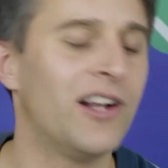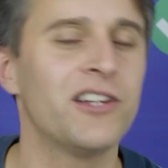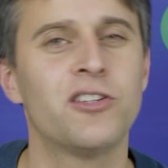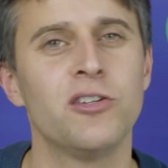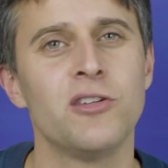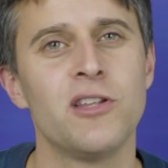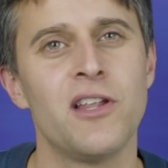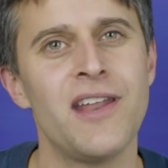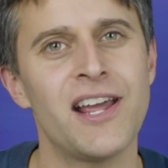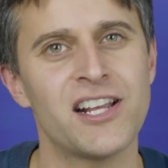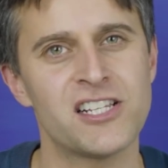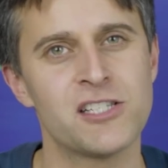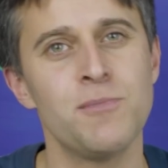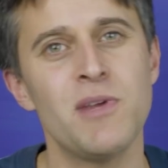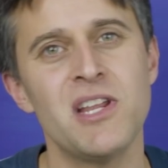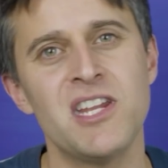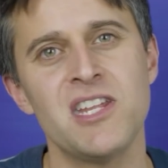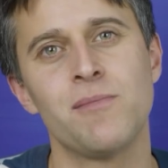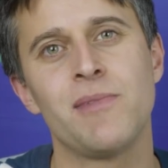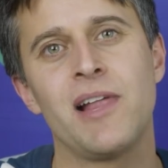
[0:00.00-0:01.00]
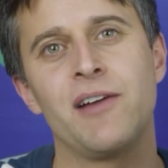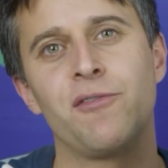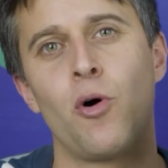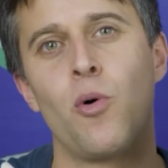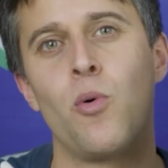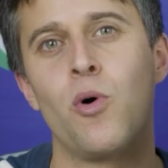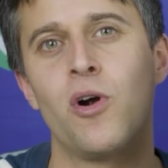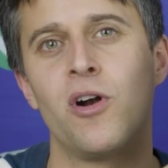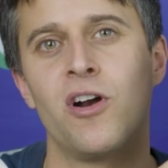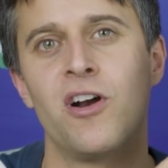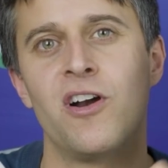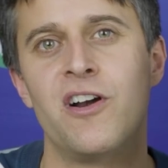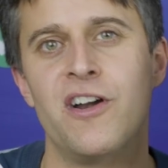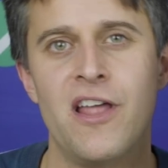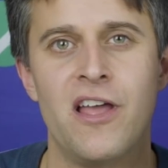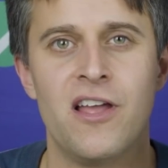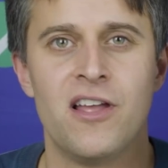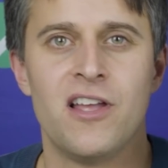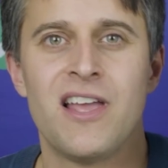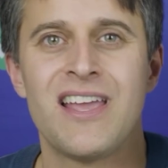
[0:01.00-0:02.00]
on to the next medium level
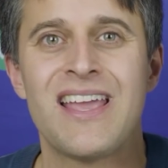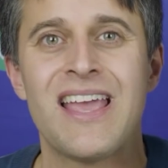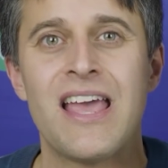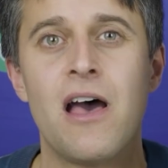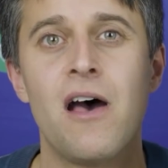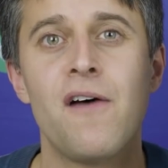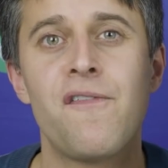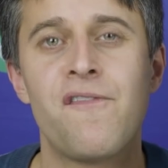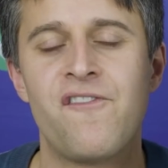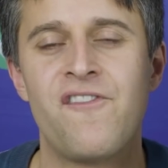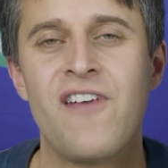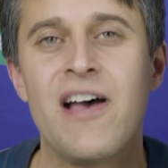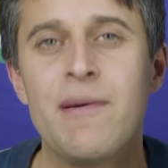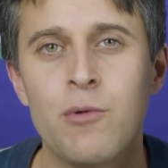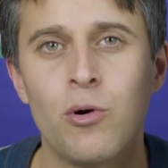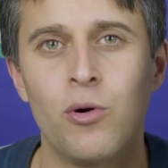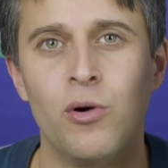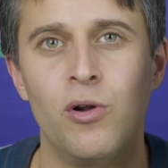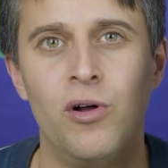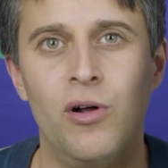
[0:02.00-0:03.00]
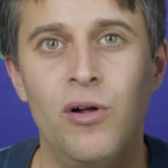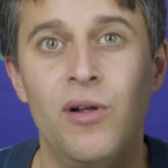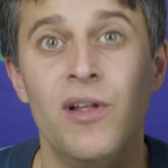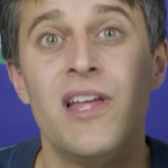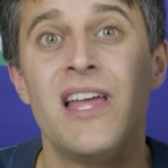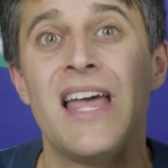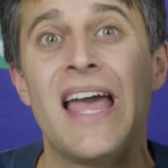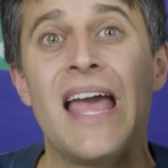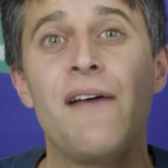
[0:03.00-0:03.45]
word, ephemeral.